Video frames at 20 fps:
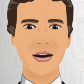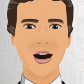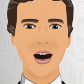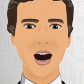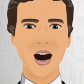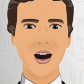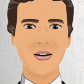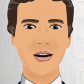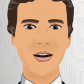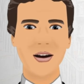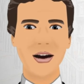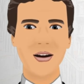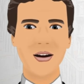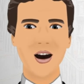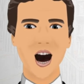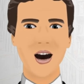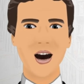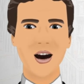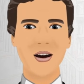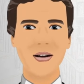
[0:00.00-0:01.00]
One
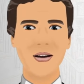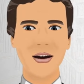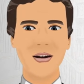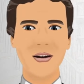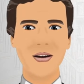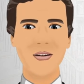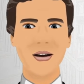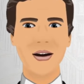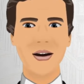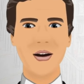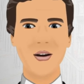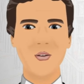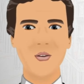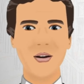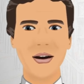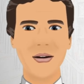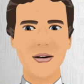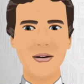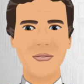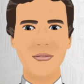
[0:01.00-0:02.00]
Man Army,
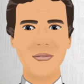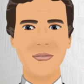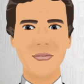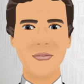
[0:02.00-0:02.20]
Very,